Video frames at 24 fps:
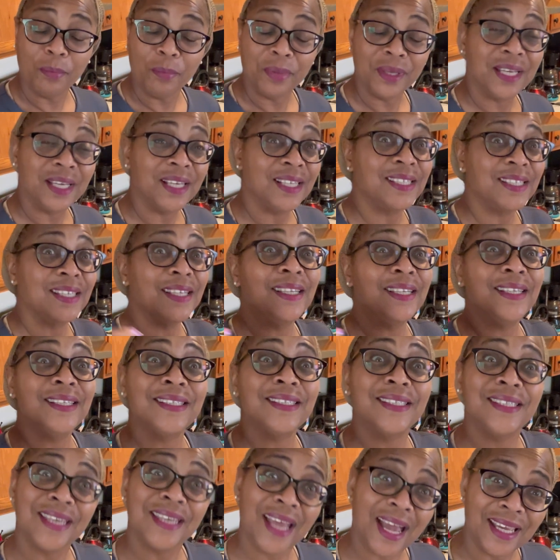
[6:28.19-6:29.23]
because it is
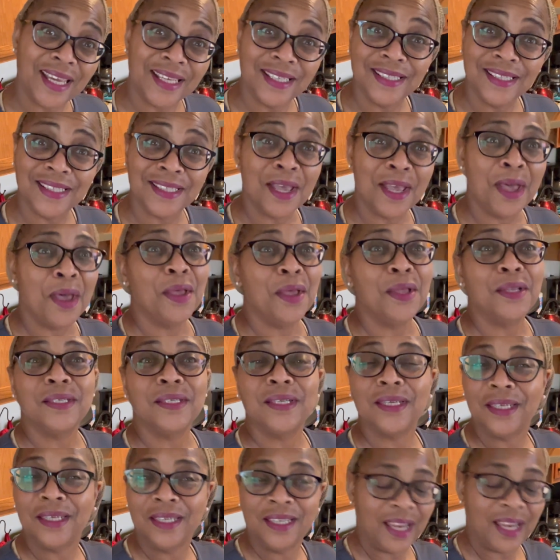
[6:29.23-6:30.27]
nice
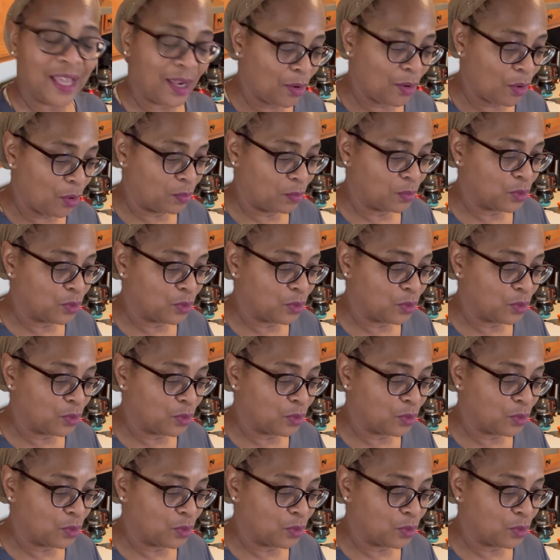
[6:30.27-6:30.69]
to eat at home.